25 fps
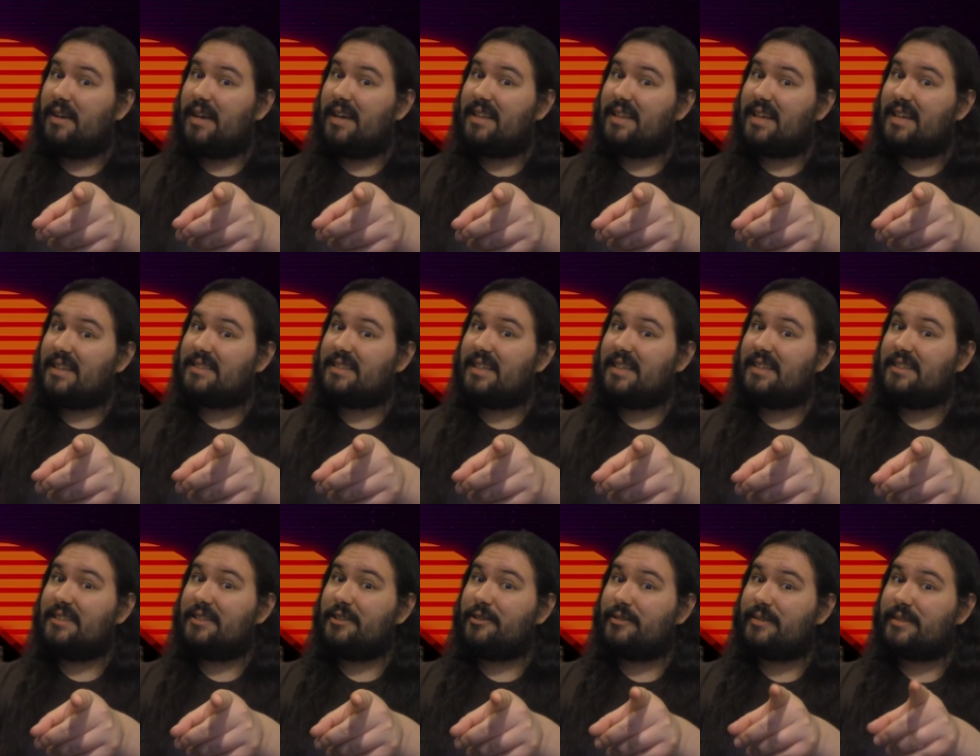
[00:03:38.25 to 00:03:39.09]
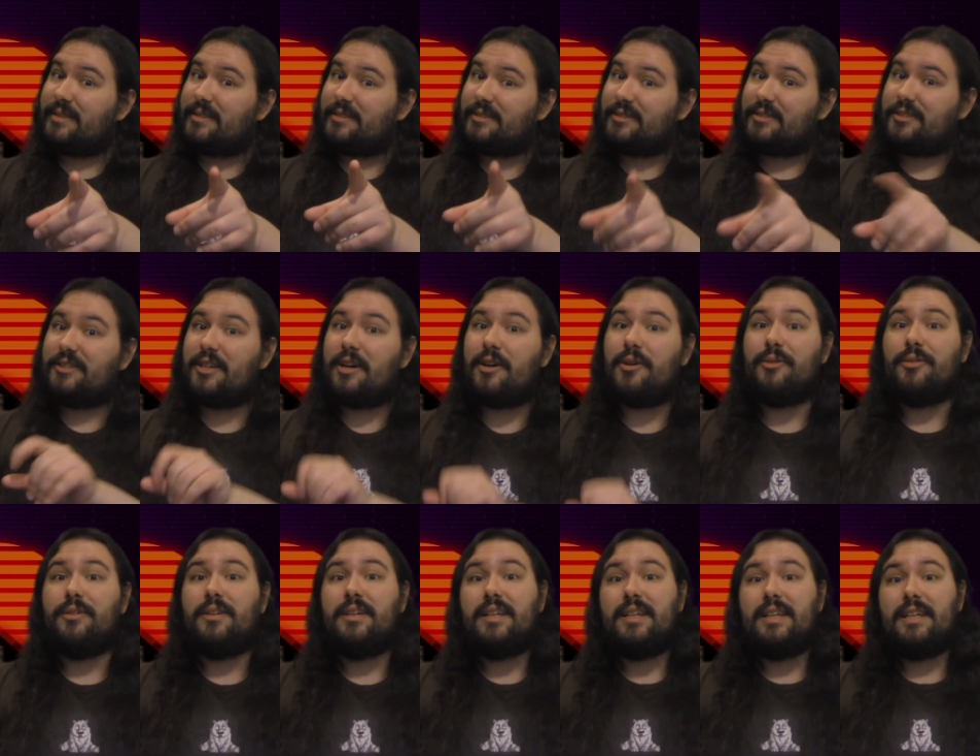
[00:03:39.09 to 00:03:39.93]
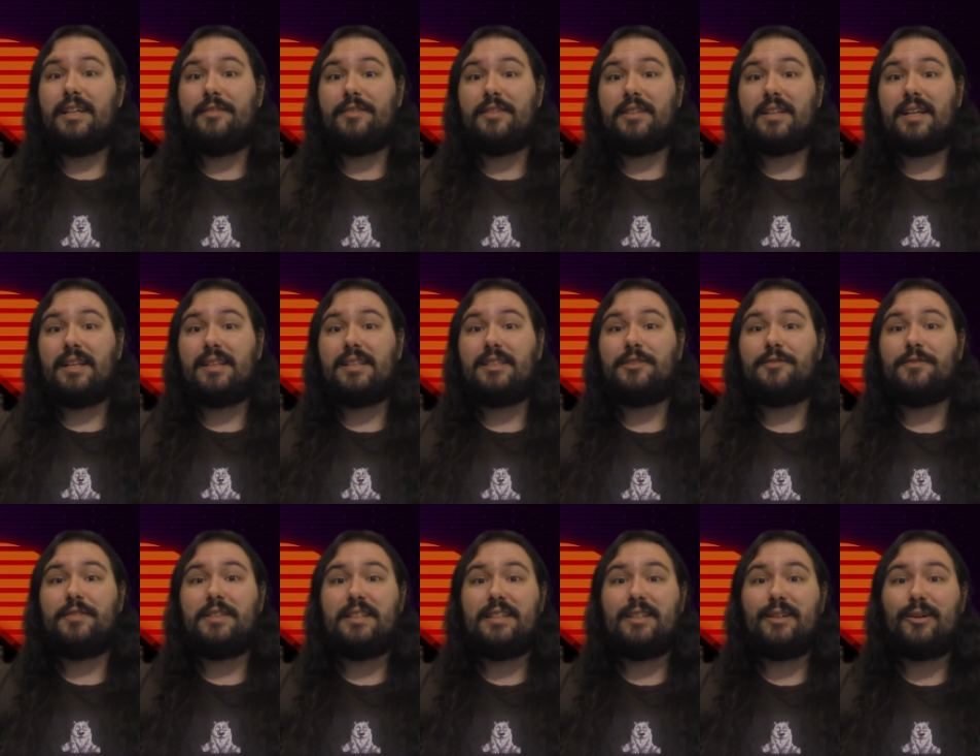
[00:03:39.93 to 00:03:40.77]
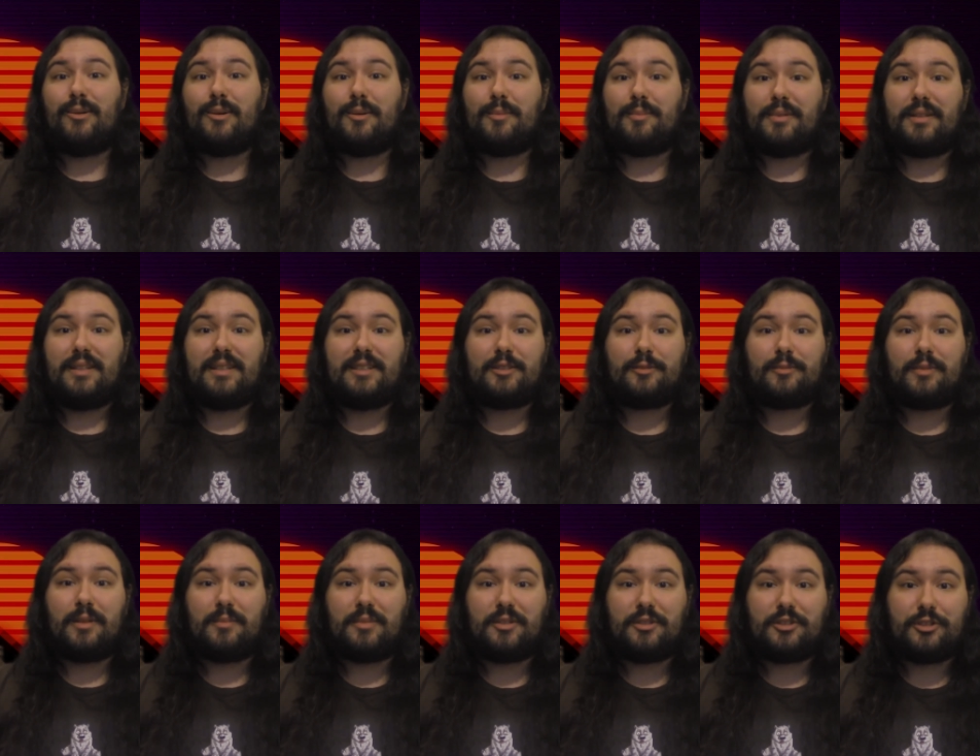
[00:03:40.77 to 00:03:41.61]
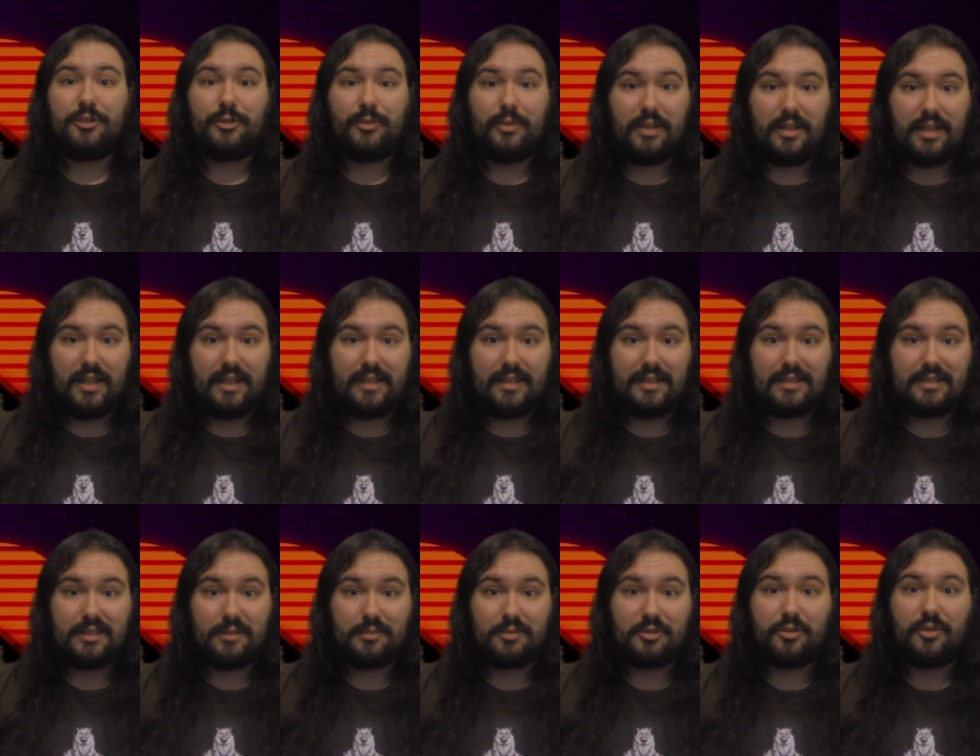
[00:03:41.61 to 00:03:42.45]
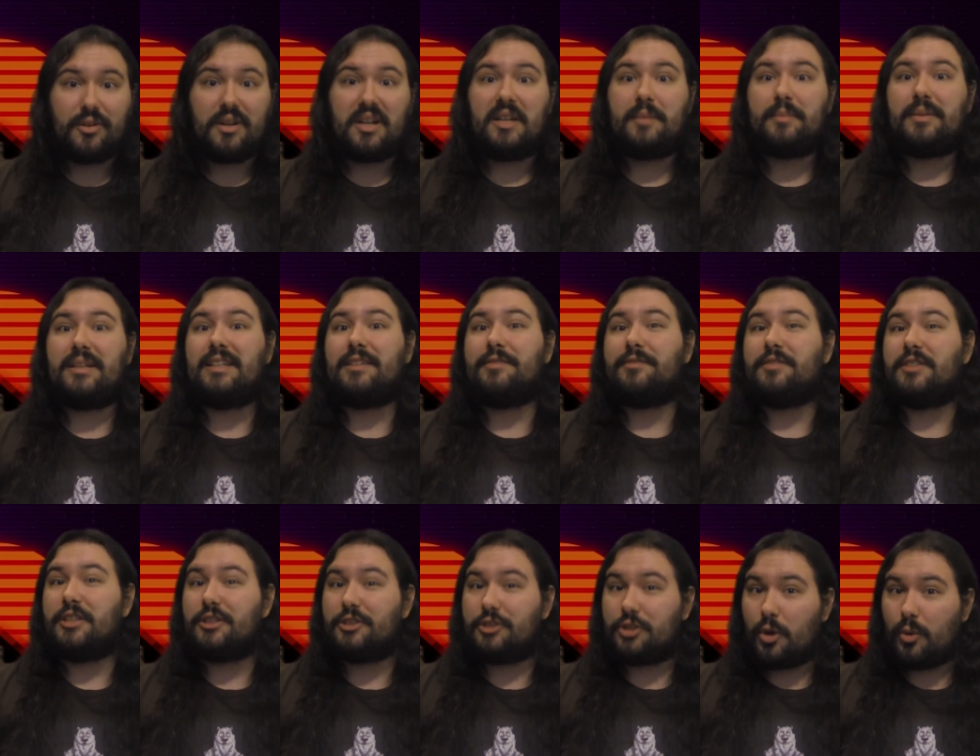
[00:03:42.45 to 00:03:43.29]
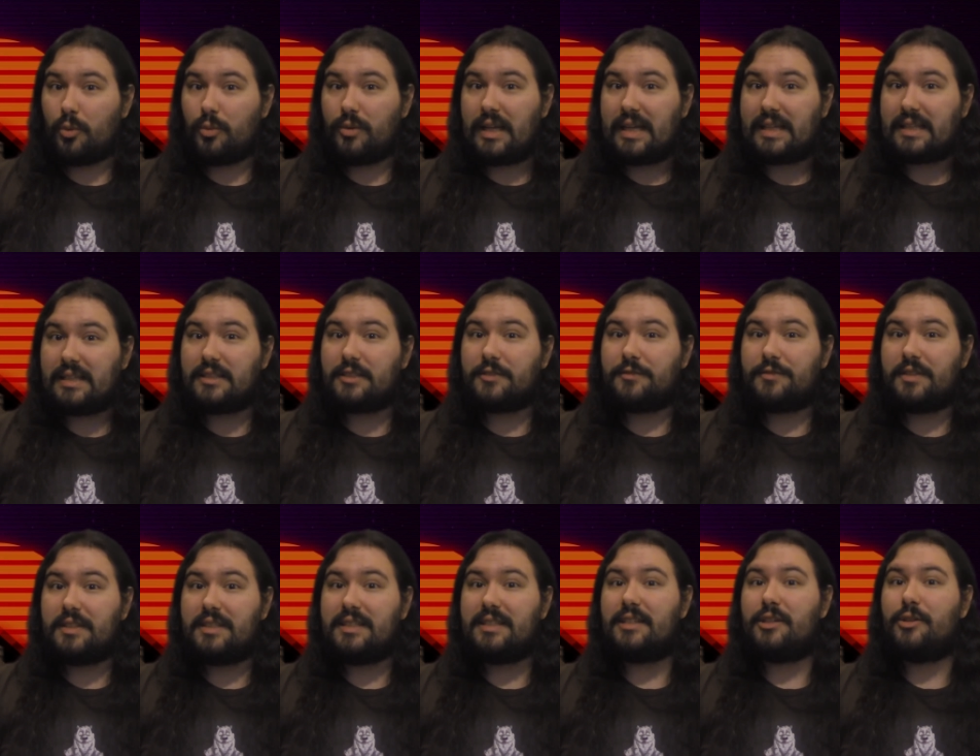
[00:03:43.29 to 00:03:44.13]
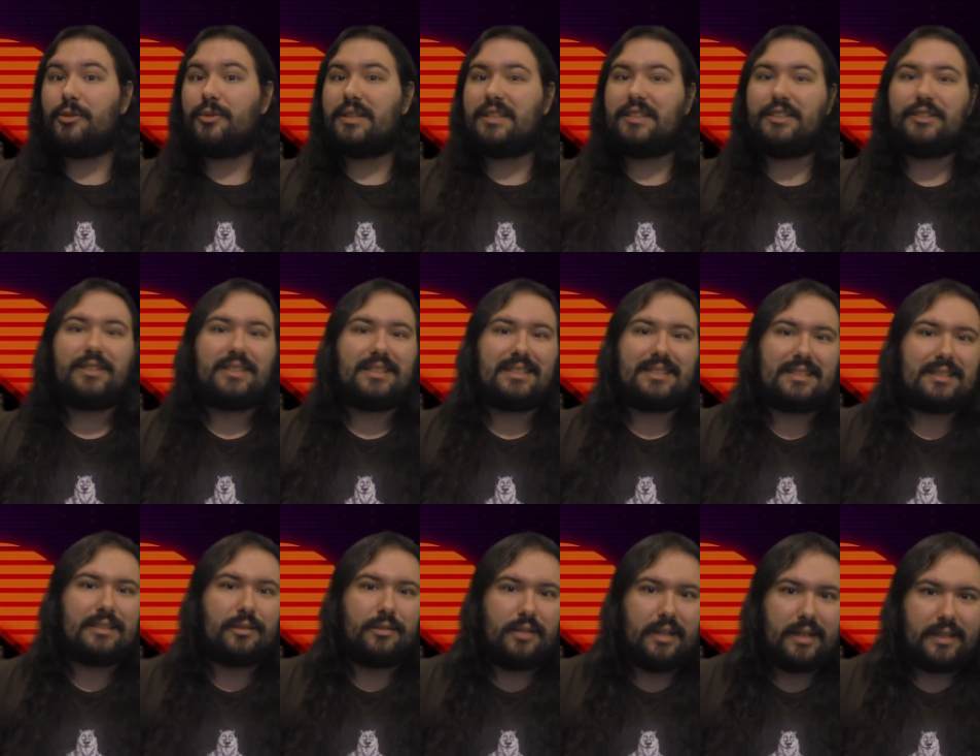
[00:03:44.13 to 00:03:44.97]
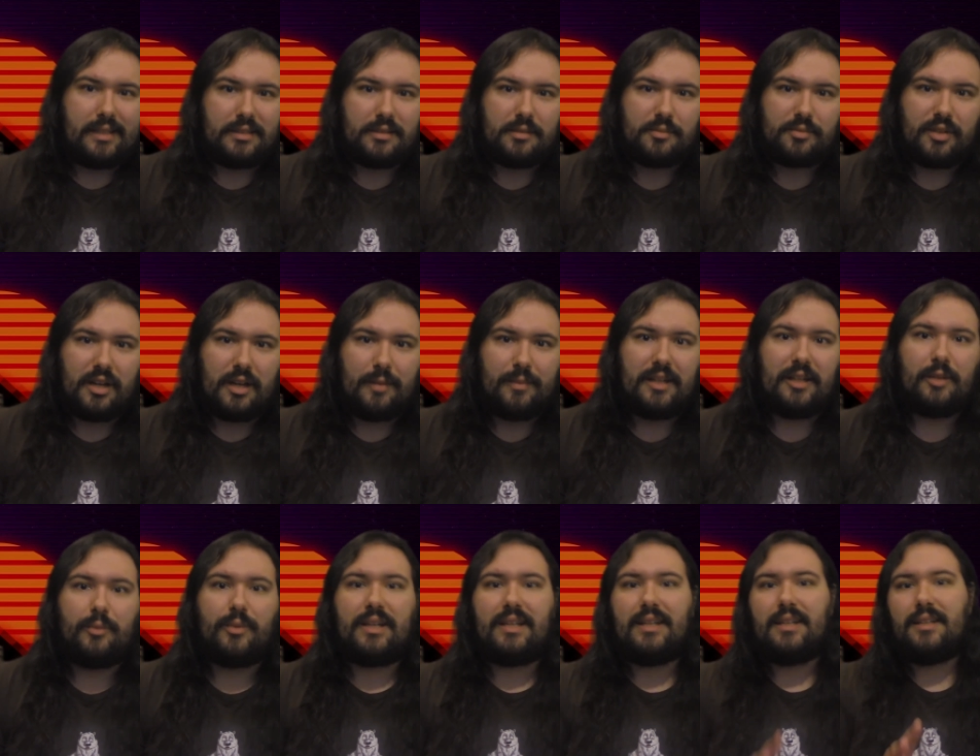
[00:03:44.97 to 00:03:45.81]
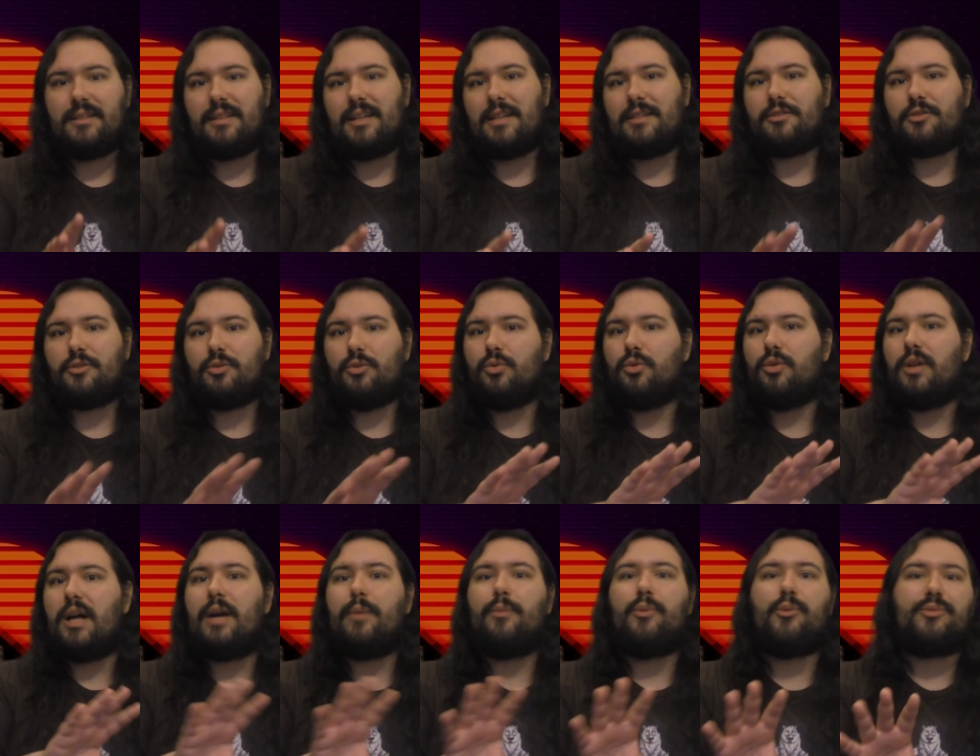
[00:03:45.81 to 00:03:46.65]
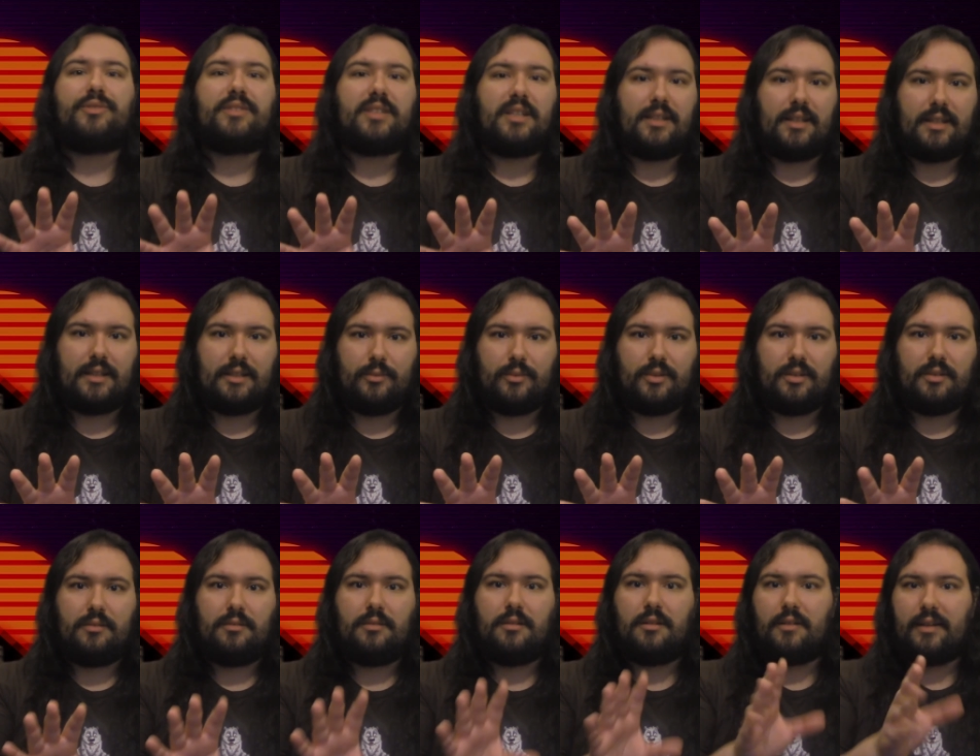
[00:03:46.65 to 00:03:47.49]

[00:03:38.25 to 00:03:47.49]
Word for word: And that's how you do it. So if you like this video, please remember to like and subscribe. And if you don't like this video, you can still like and subscribe anyway. That's cool. I won't tell anyone.